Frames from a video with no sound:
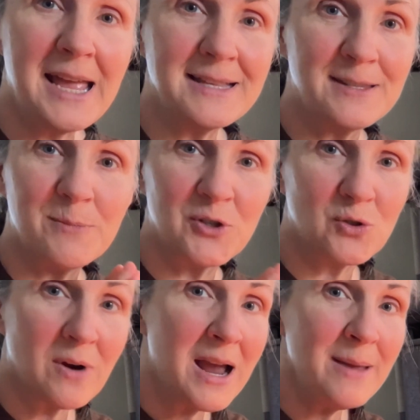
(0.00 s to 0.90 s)
and
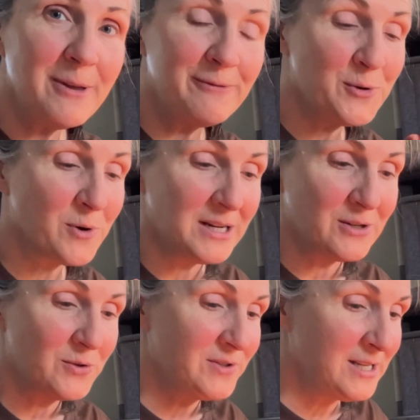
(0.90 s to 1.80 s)
subscribe if you are
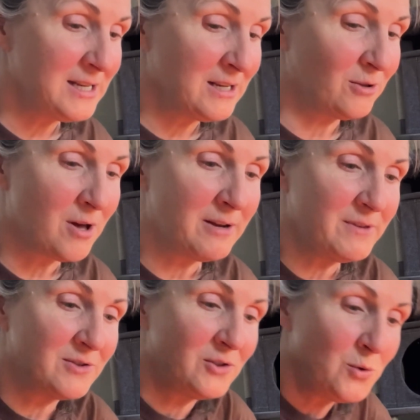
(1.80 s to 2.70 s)
interested in a lot of
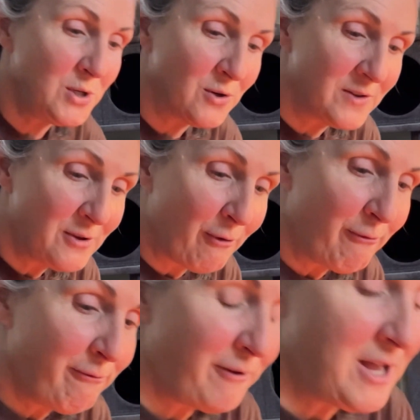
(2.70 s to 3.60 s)
this do-it-yourself
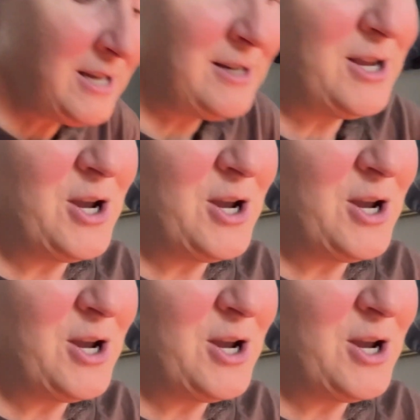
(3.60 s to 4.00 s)
fun.